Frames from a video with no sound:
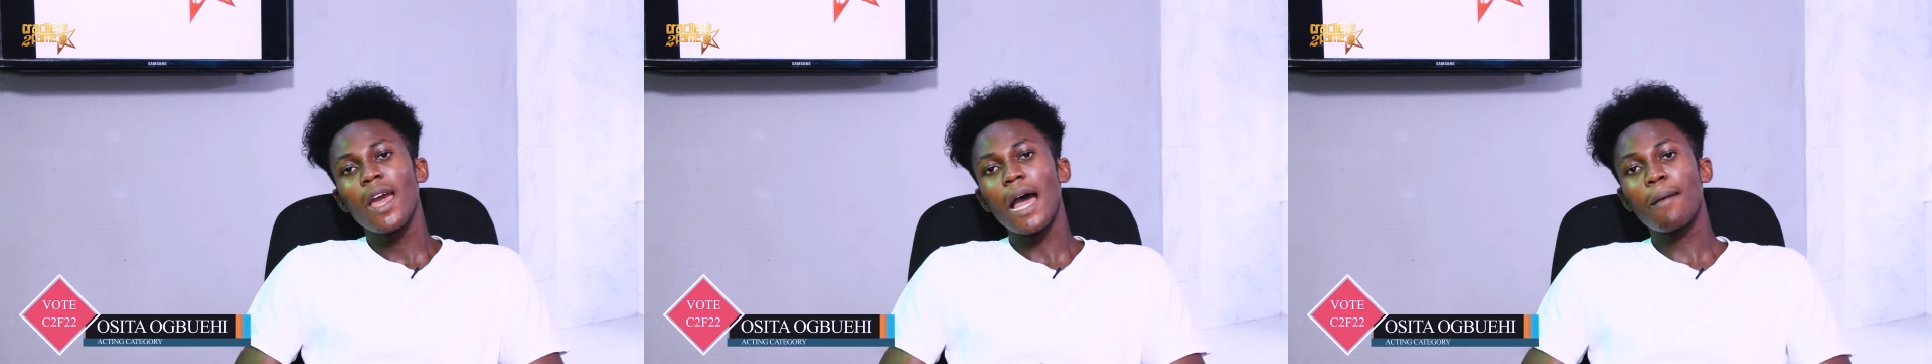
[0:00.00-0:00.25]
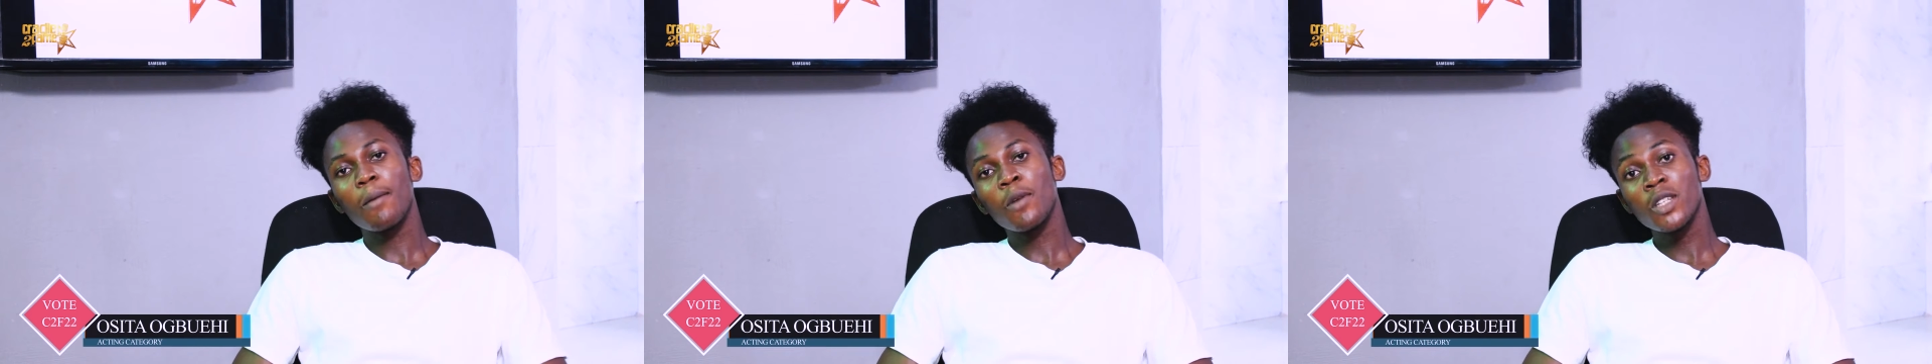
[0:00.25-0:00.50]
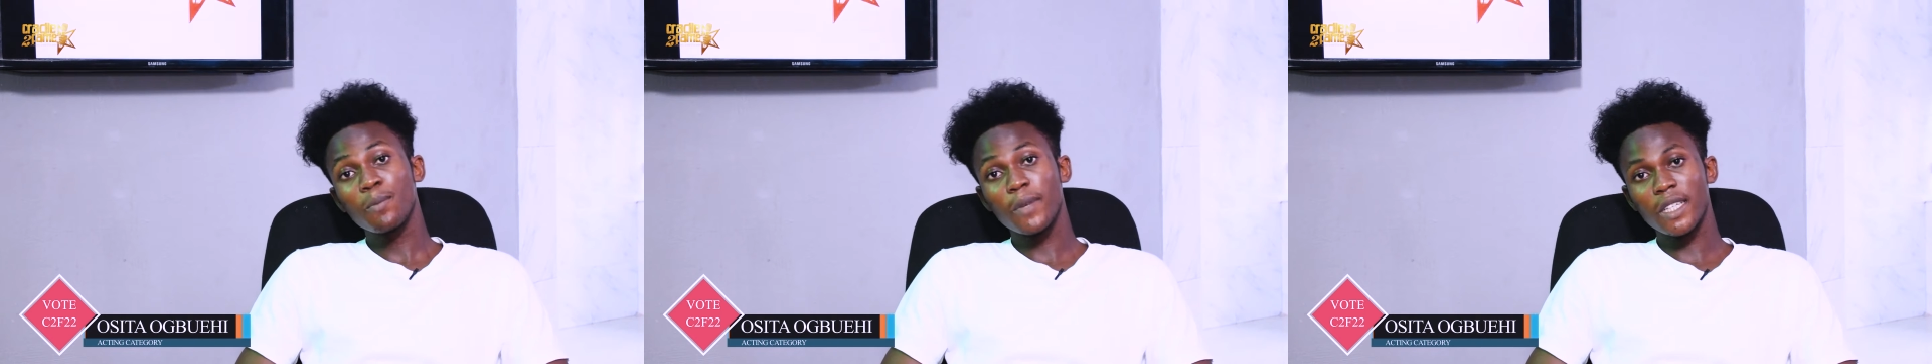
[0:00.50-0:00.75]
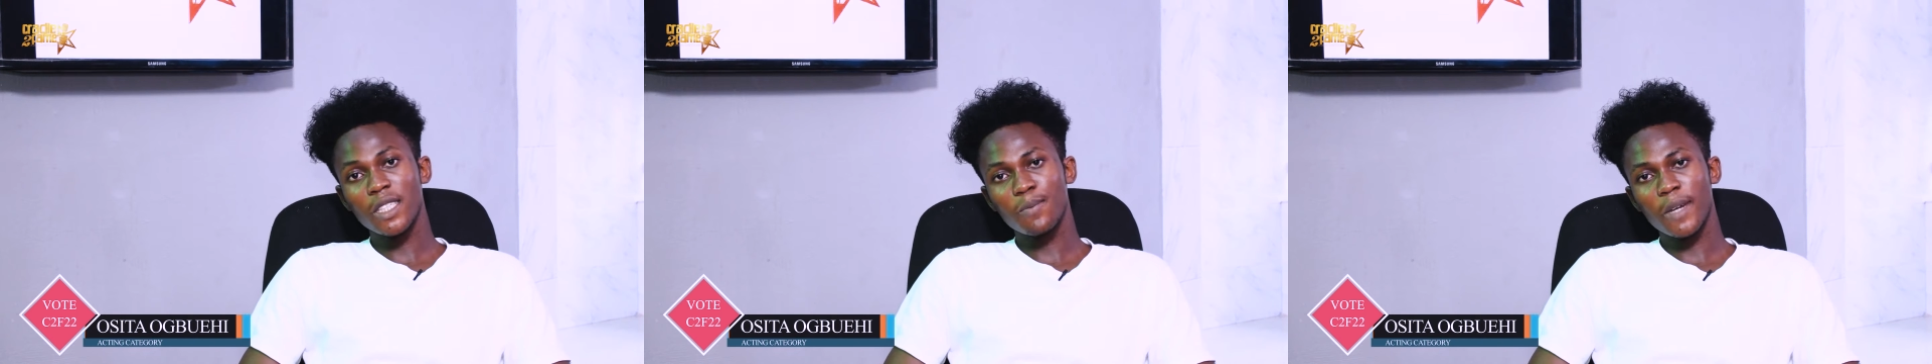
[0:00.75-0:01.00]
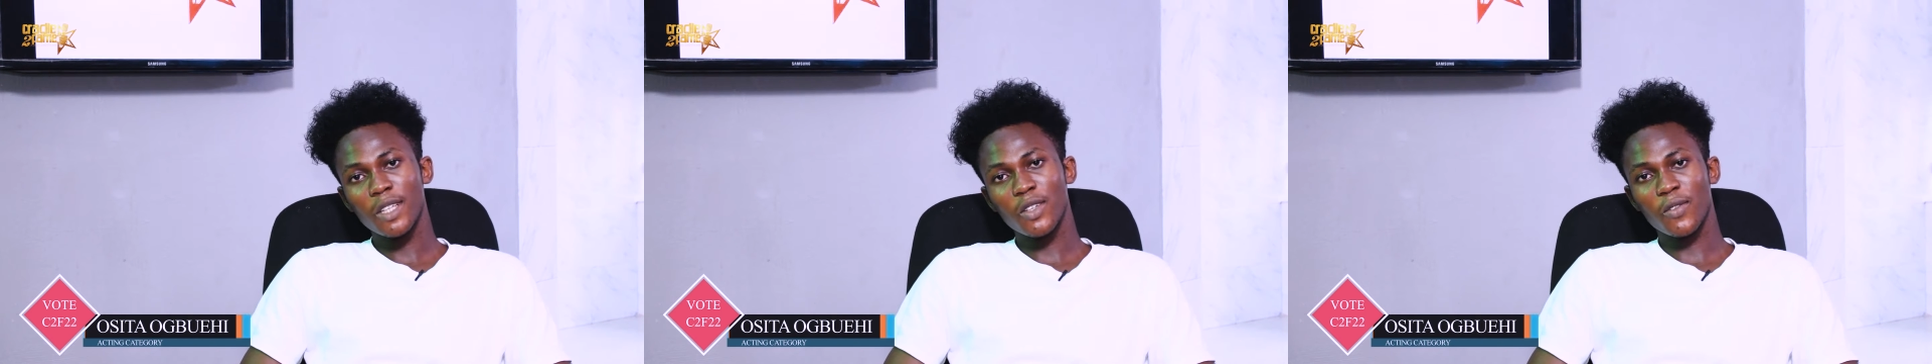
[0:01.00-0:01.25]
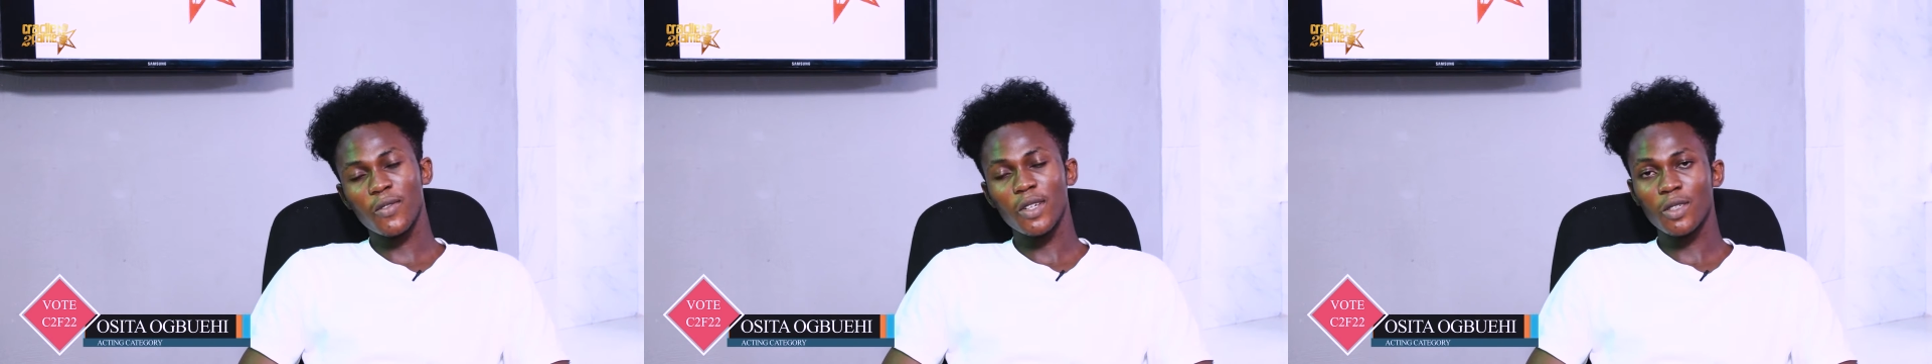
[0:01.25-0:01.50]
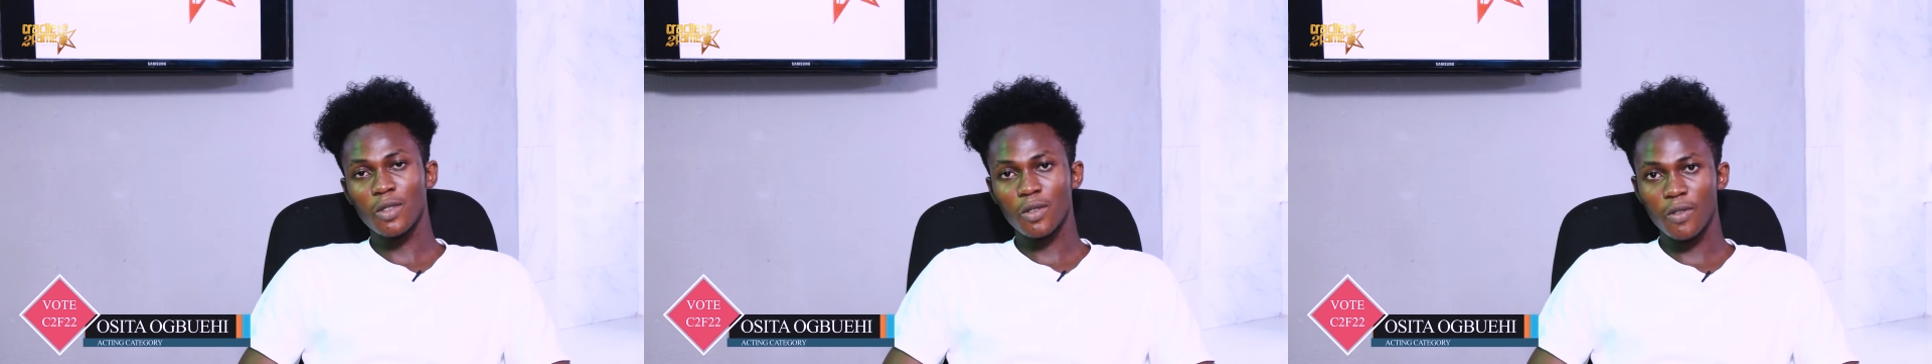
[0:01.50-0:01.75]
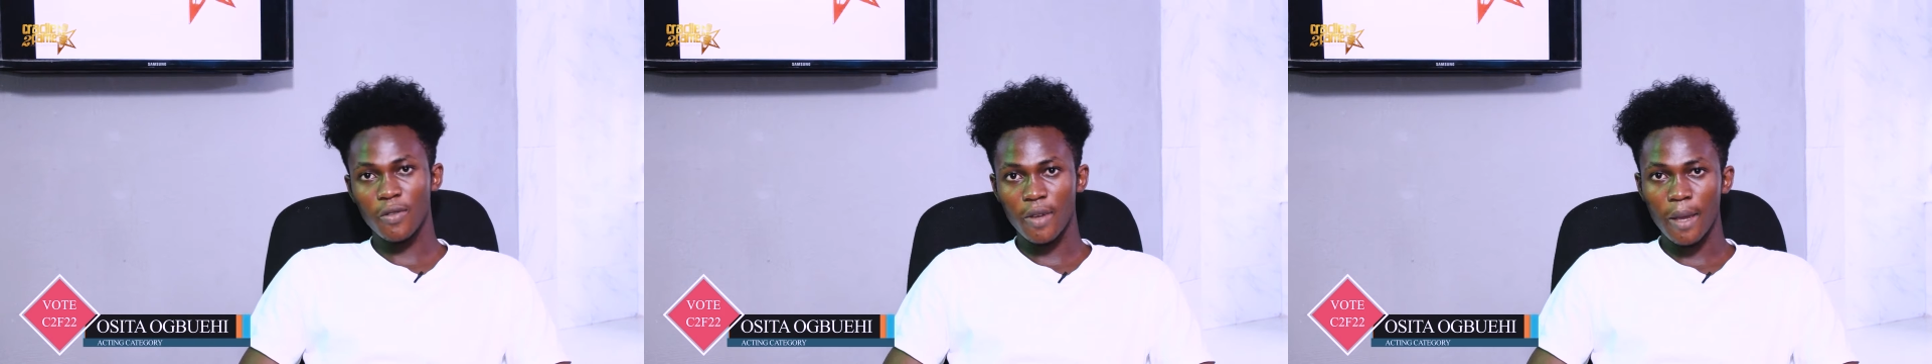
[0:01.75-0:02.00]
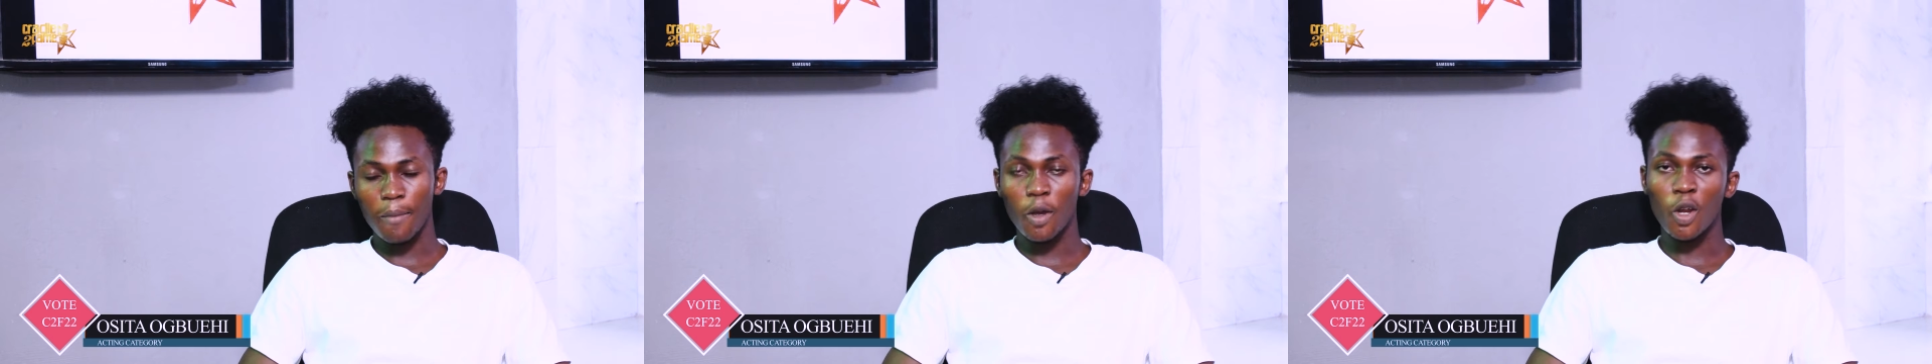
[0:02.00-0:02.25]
I'm among the participants of Cradle2fame